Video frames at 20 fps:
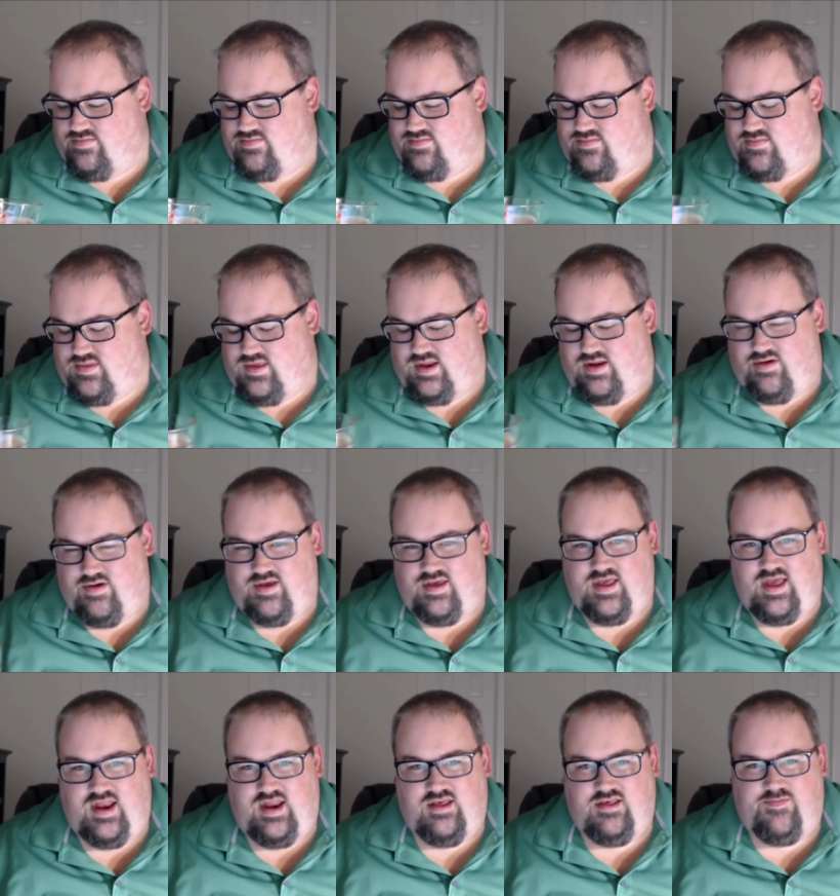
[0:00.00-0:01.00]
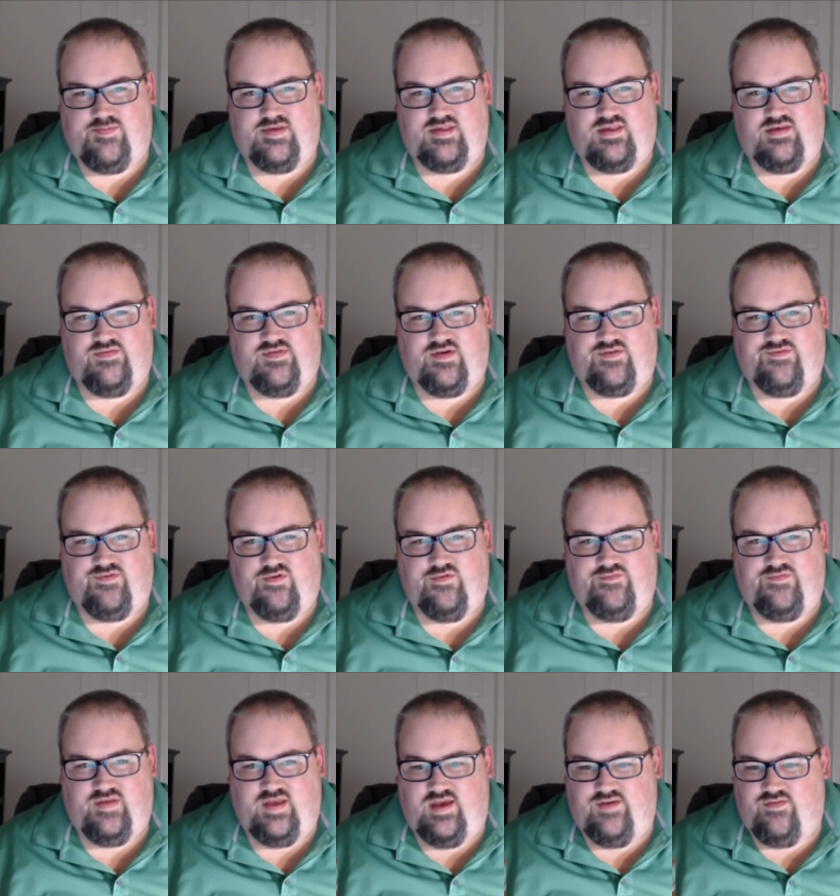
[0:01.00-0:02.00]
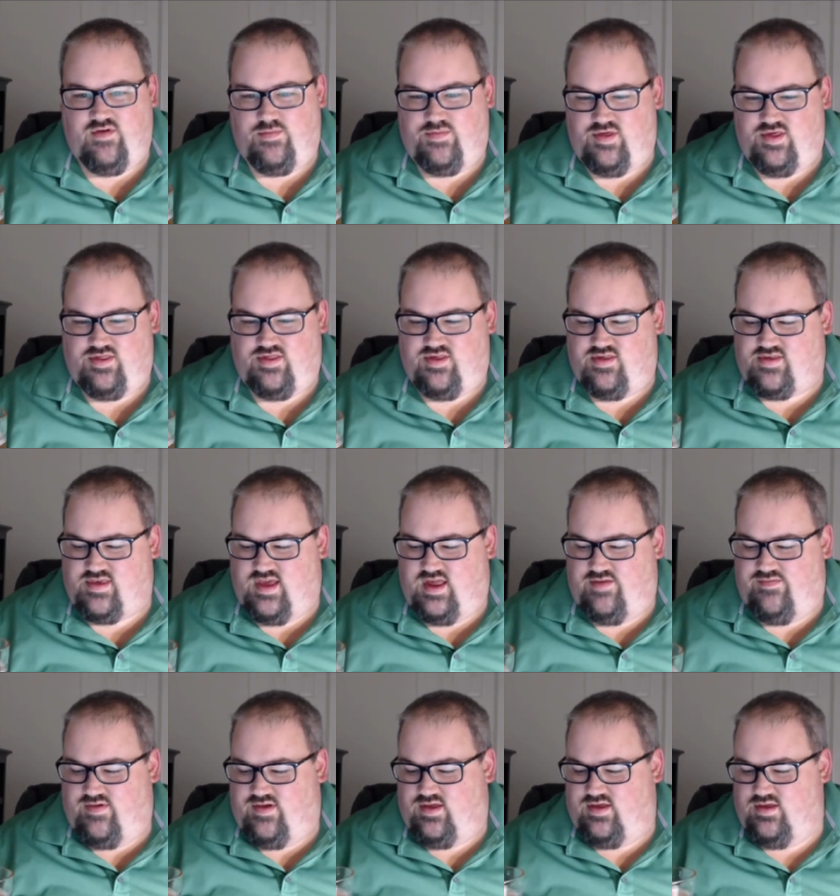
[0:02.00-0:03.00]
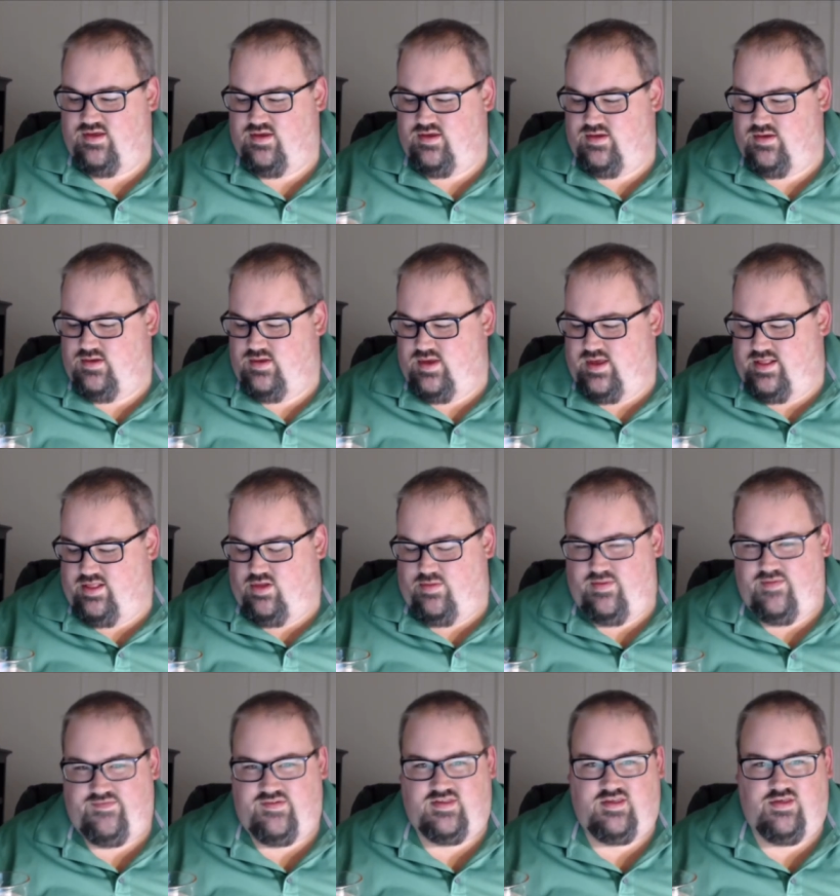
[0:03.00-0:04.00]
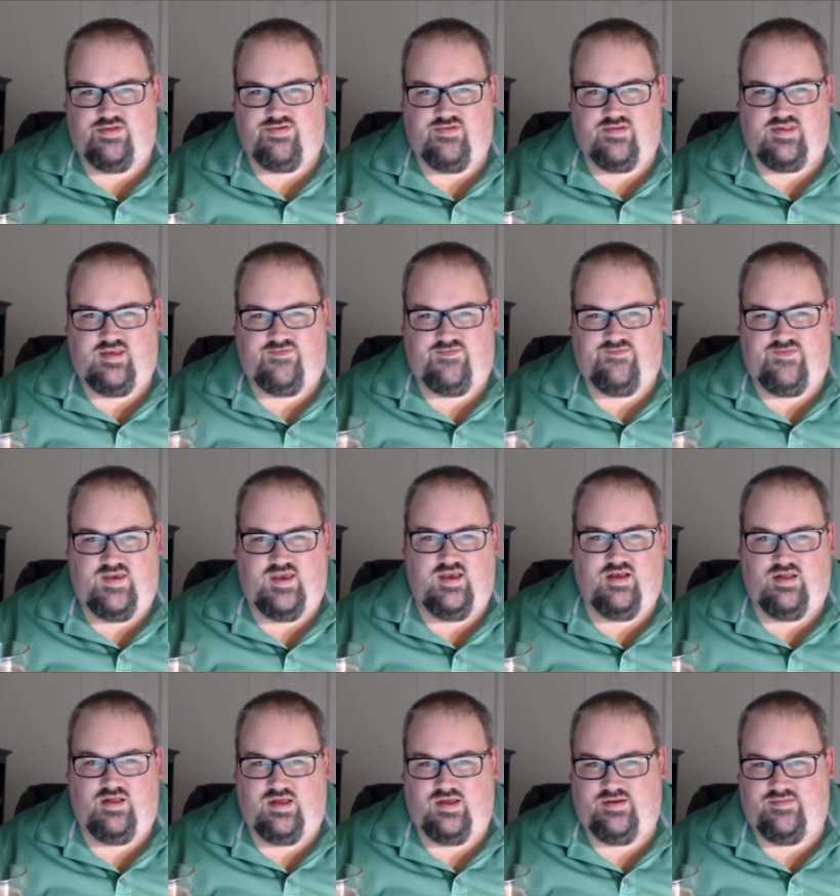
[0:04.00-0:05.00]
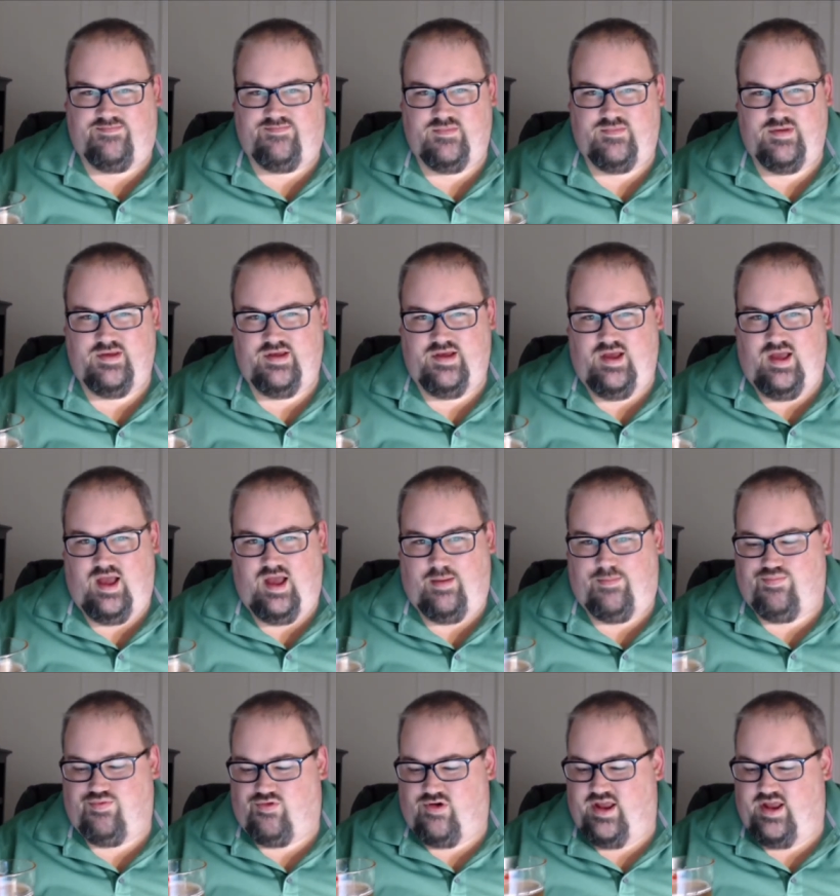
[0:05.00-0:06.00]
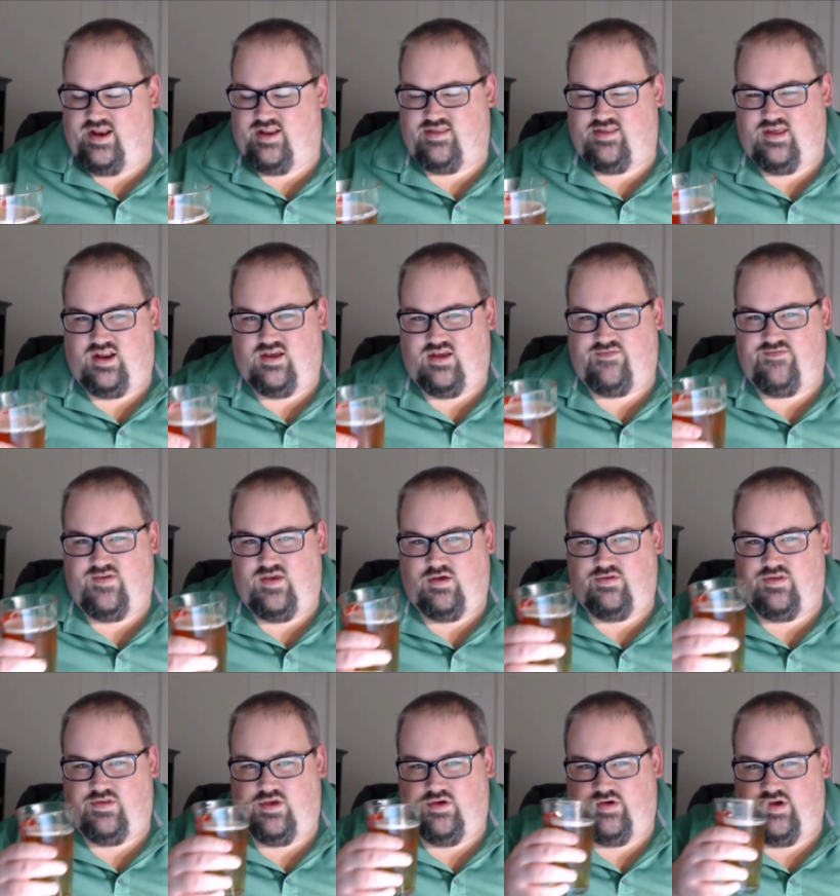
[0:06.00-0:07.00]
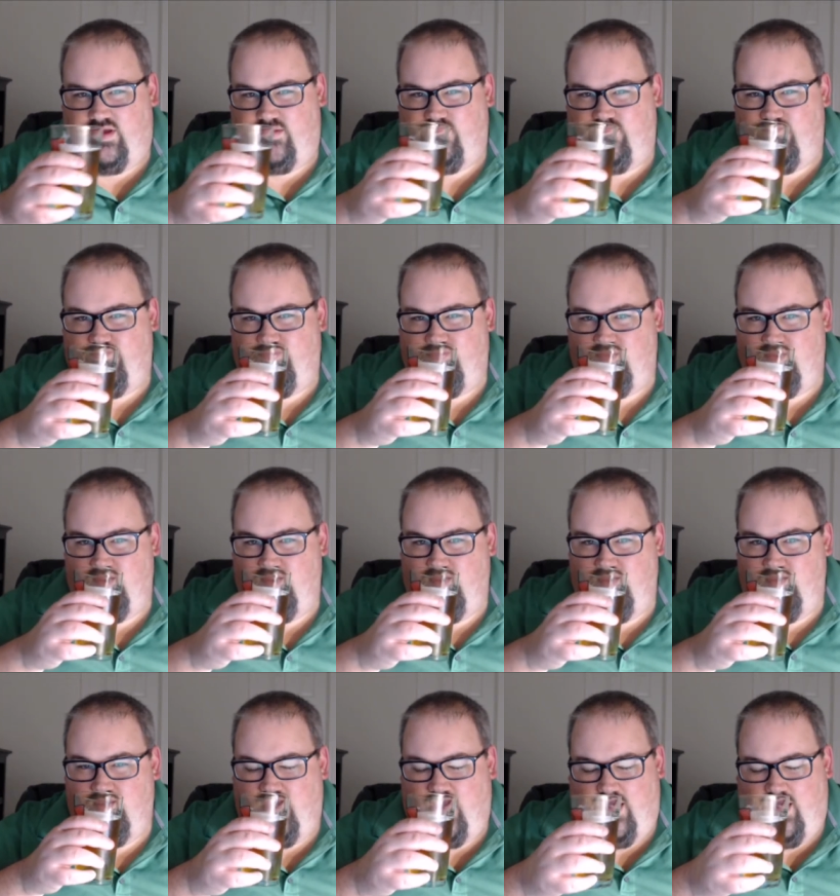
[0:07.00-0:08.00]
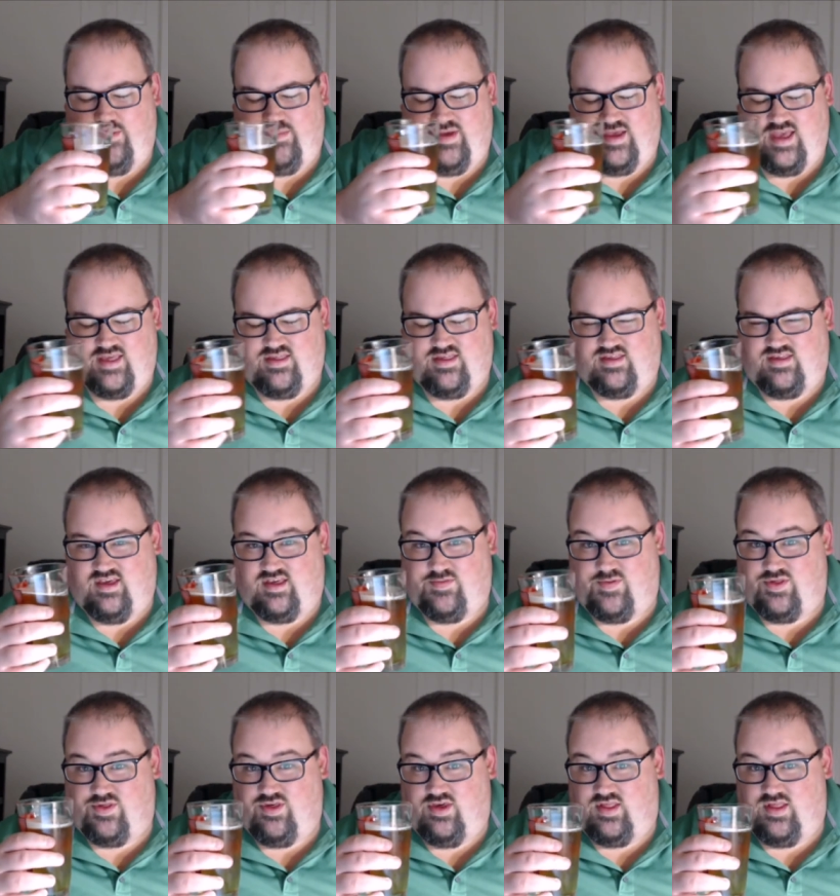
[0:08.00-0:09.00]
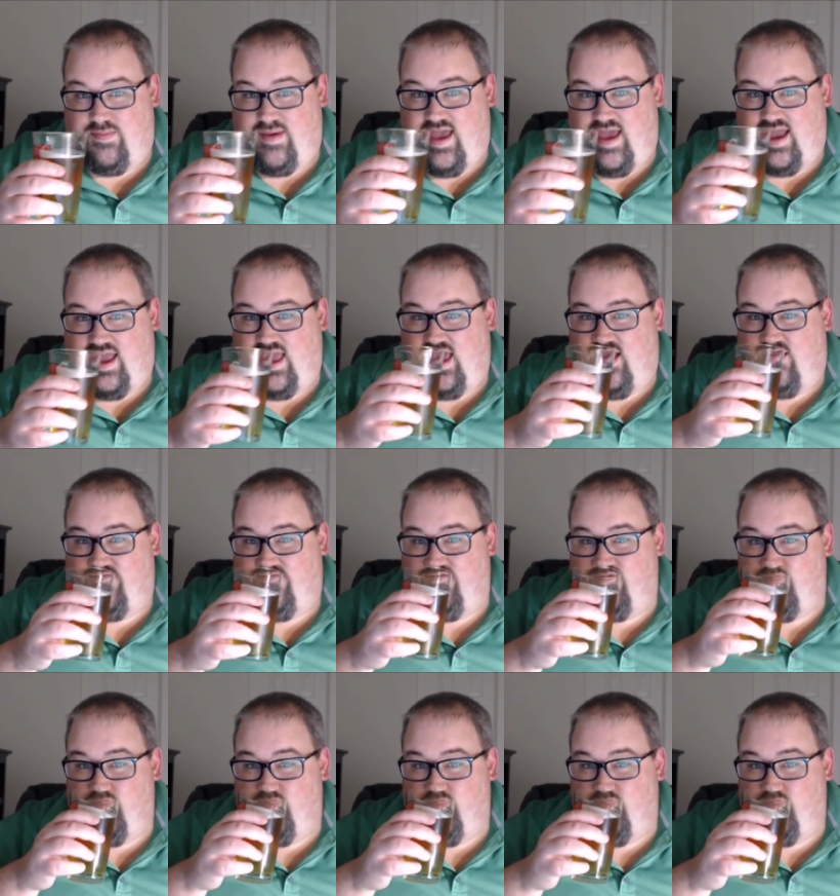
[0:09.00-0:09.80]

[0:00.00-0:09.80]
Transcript: you know, any specific fruit flavor, but just kind of a little bit of a citrusy feel, a bright acidic feel to it. As I said, especially in the back half.